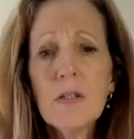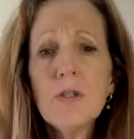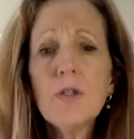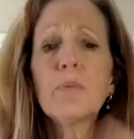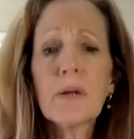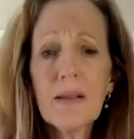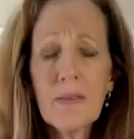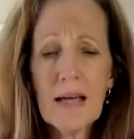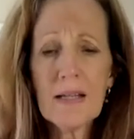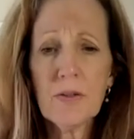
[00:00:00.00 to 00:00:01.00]
You bring
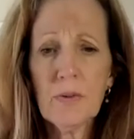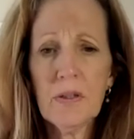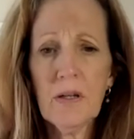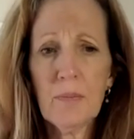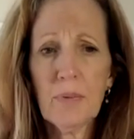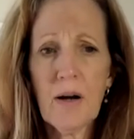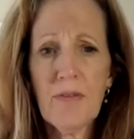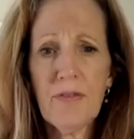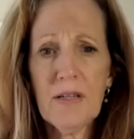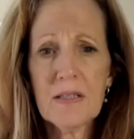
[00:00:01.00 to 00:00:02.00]
that to a
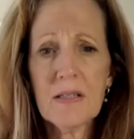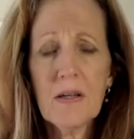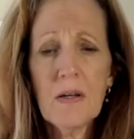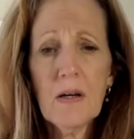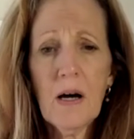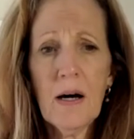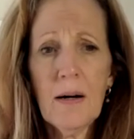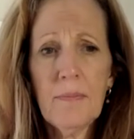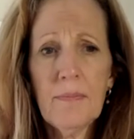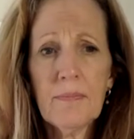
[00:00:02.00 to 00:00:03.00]
nonprofit
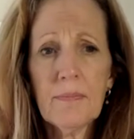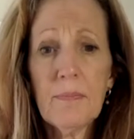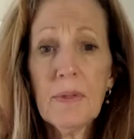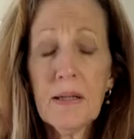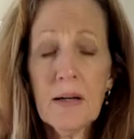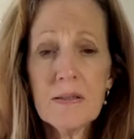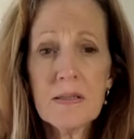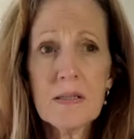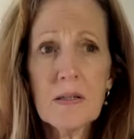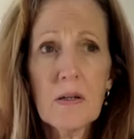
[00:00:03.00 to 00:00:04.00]
because